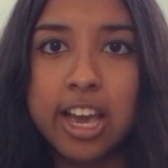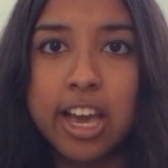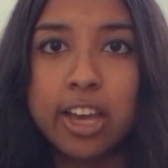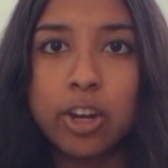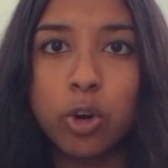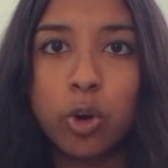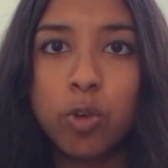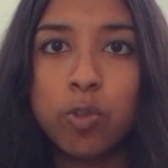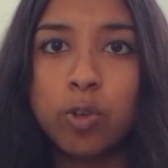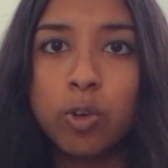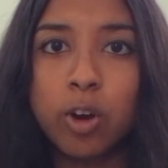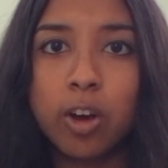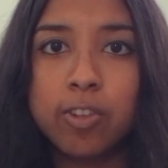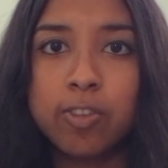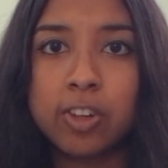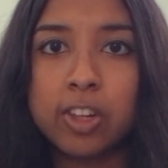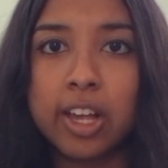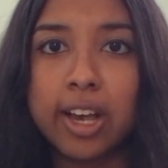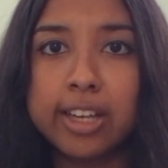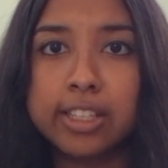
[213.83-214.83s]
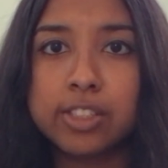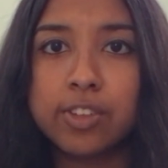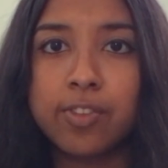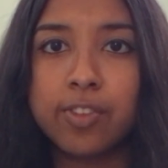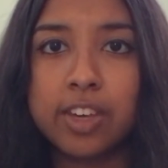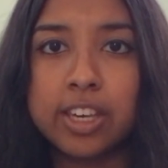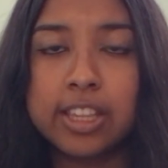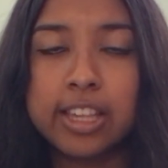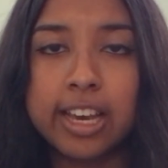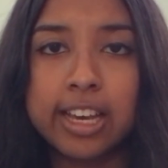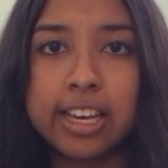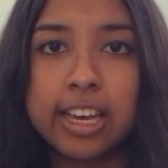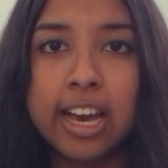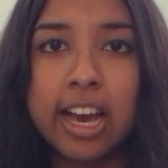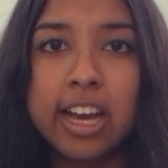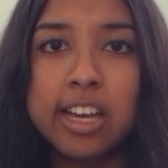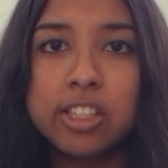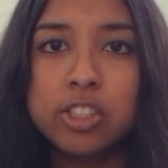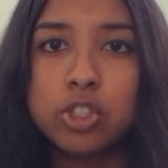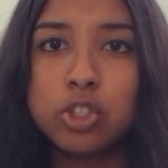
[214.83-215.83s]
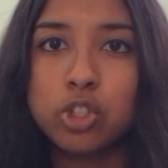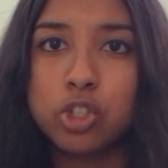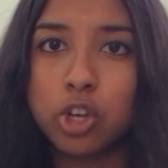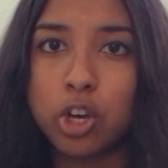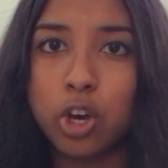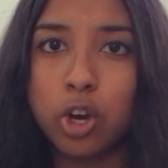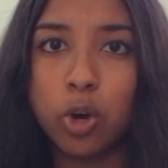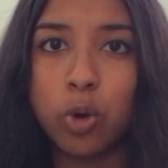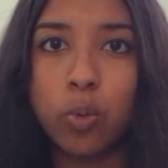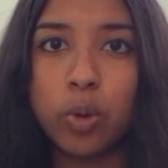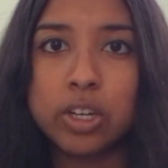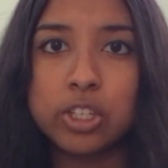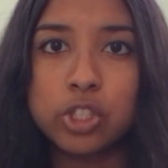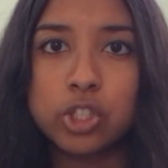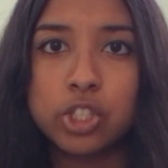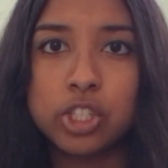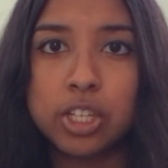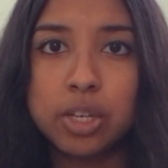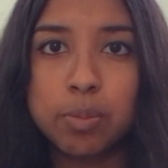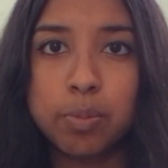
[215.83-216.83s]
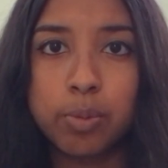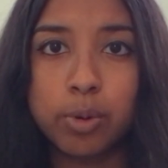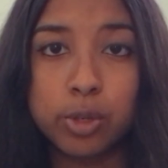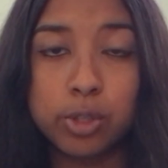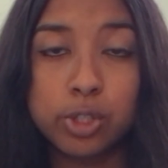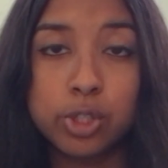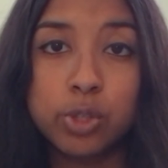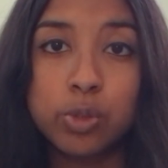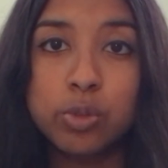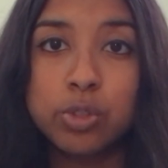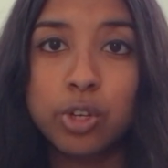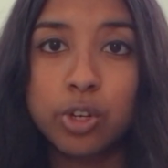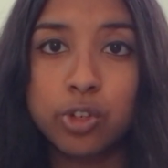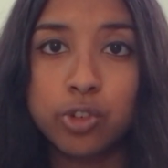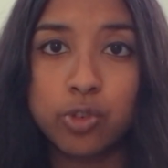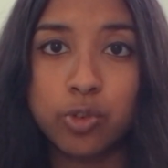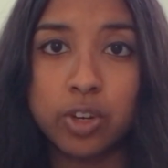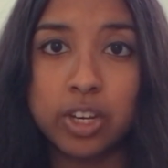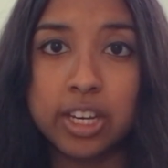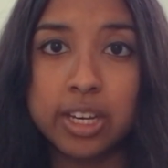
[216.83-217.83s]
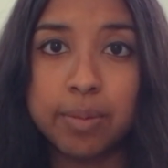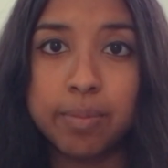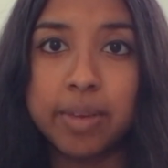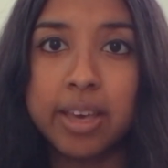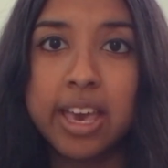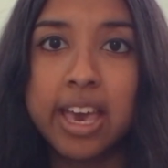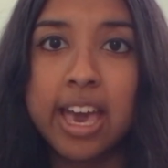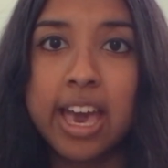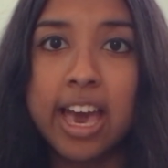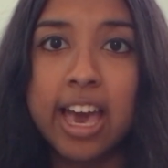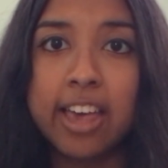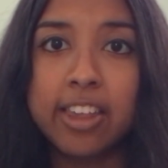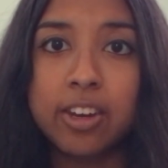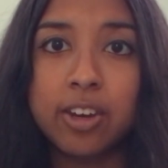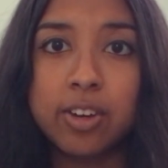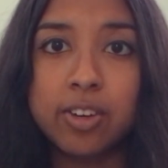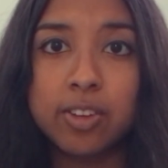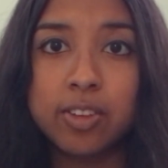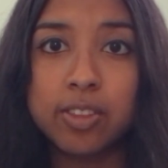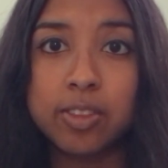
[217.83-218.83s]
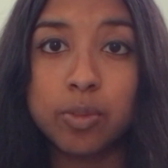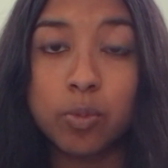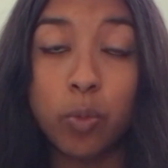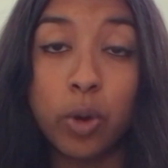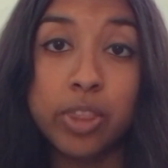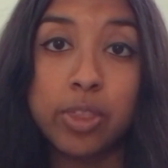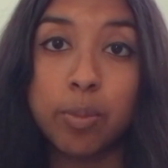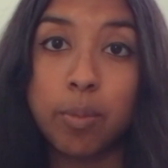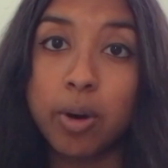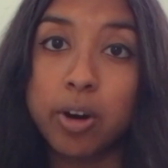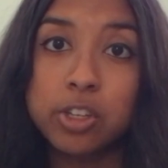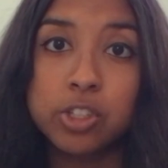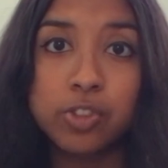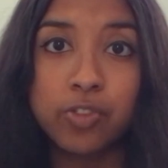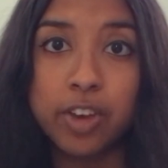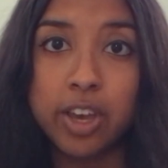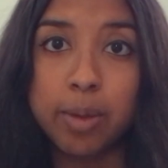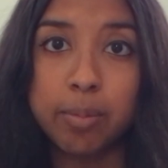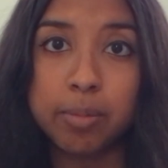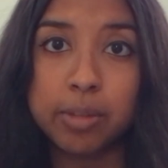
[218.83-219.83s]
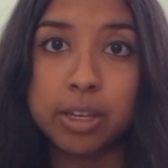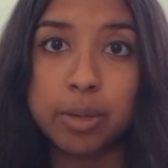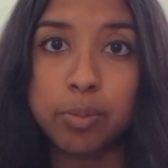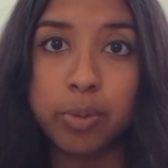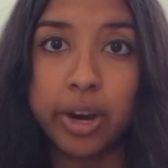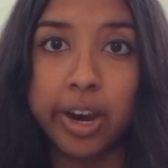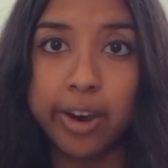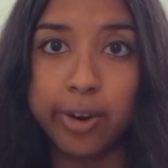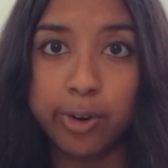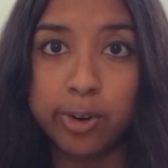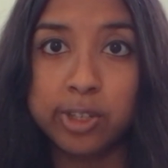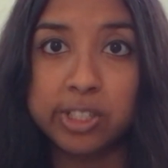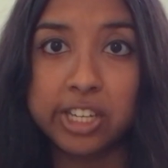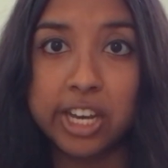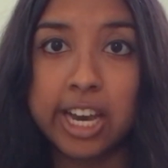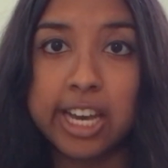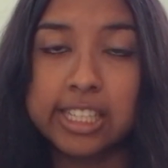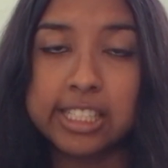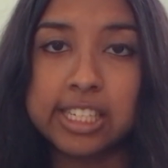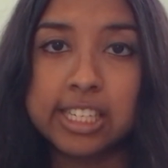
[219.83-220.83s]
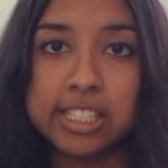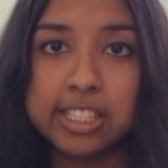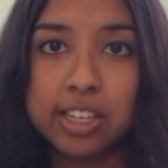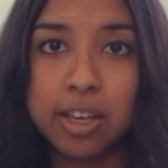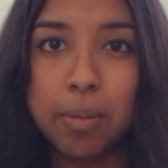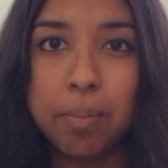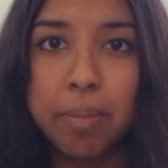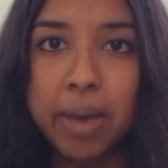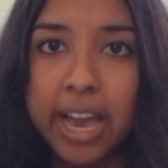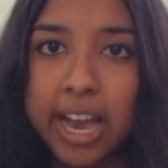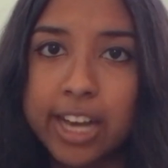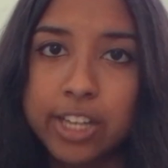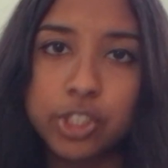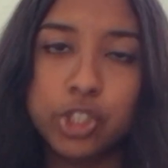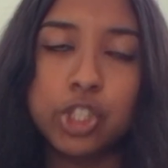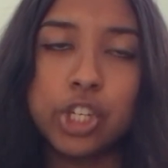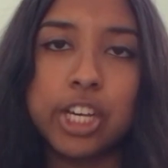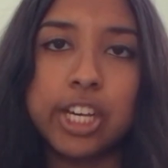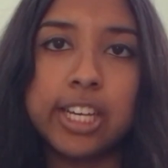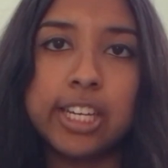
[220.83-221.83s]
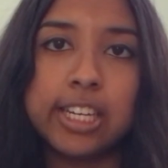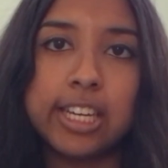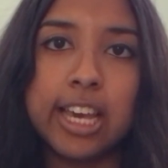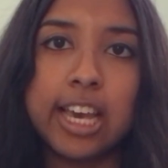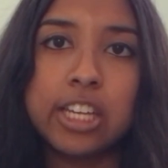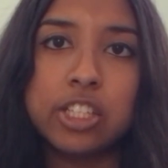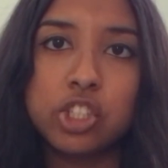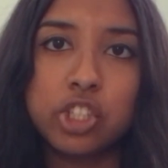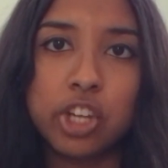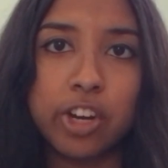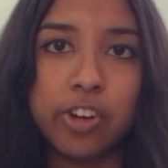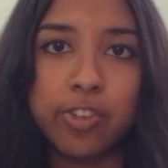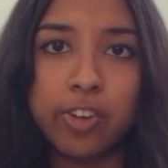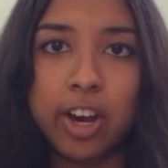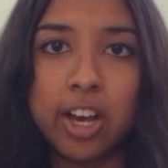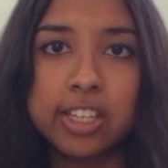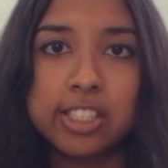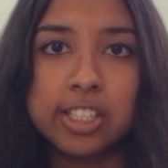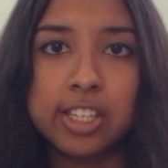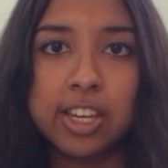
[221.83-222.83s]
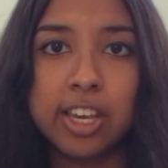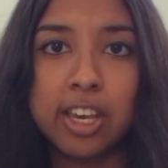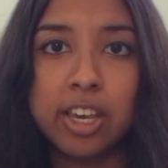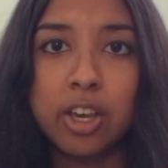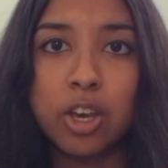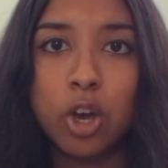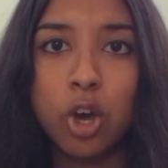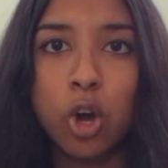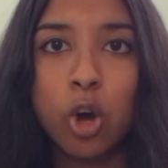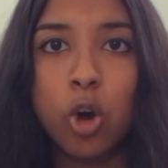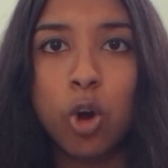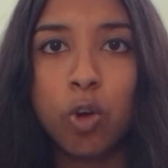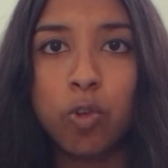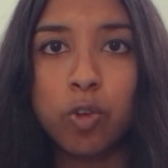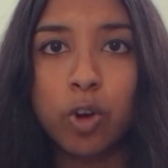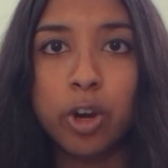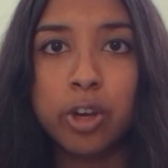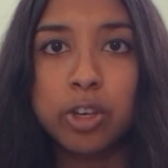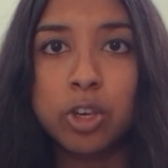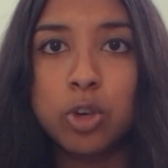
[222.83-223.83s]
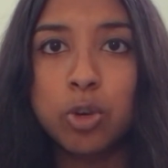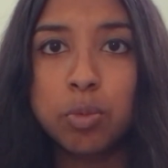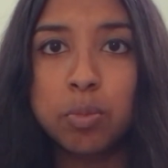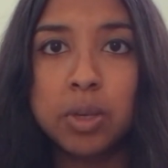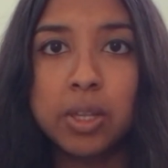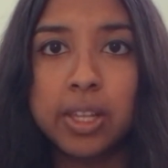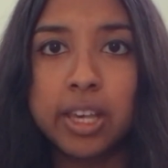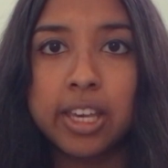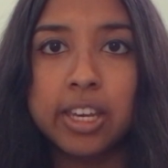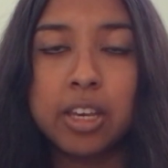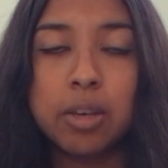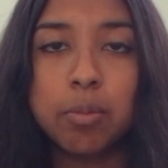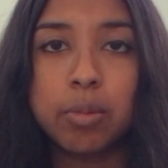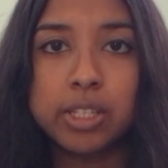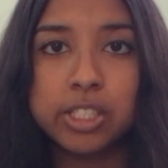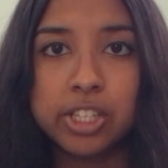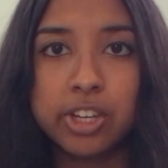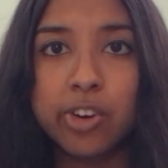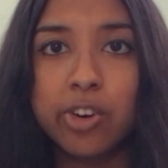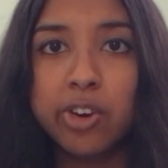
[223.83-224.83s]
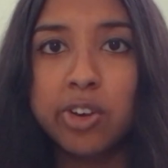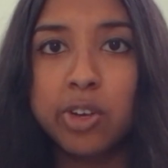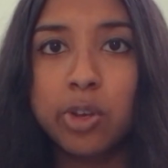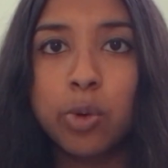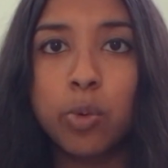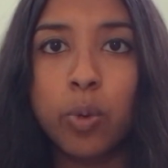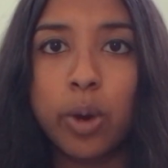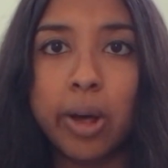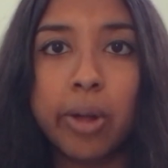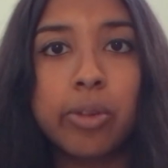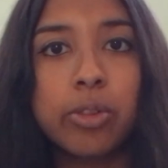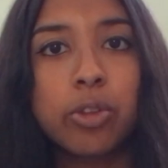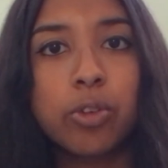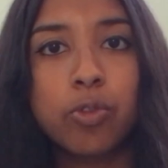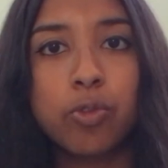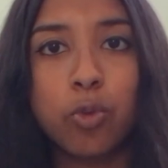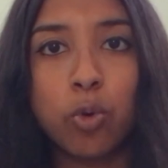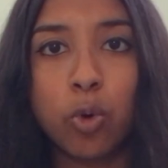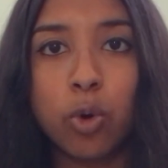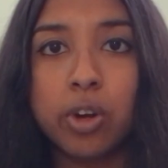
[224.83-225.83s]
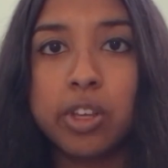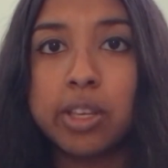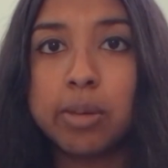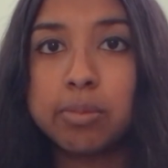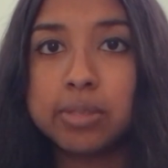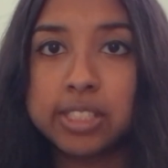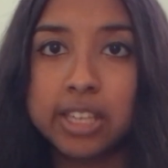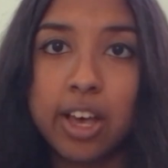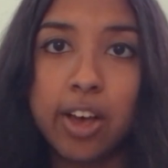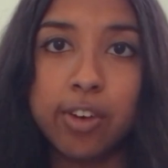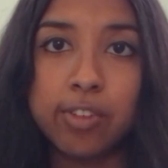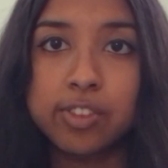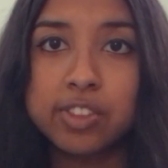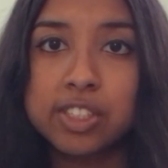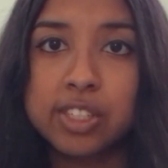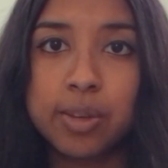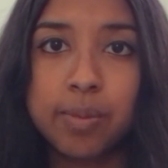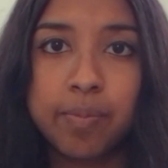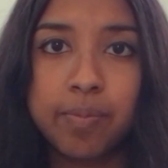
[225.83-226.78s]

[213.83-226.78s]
an overall philosophy that guides Jo when she pursues her dream and when the March family prioritizes compassion and generosity over accumulating material wealth for themselves.